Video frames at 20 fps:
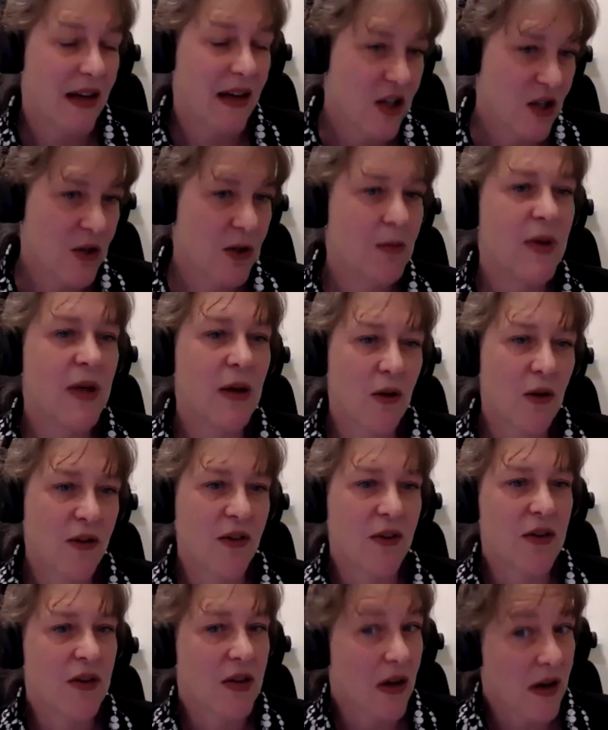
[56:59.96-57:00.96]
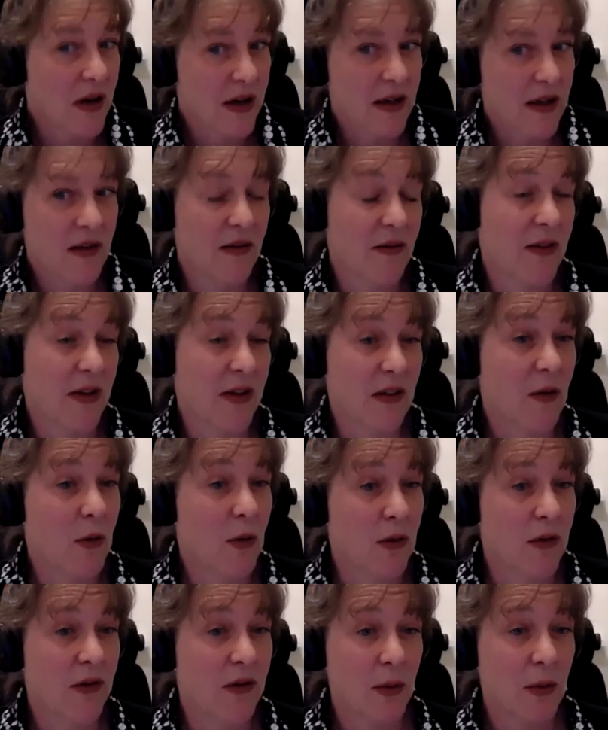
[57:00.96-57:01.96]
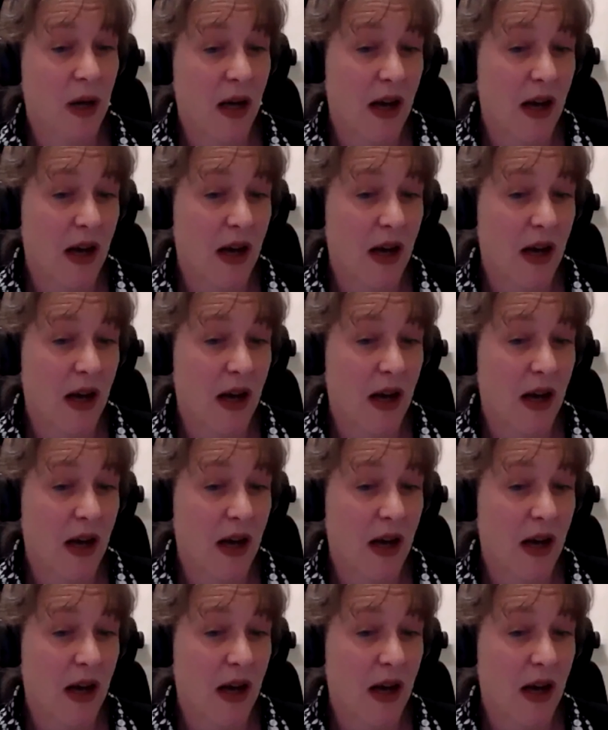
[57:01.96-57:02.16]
should be also a target of this course. So we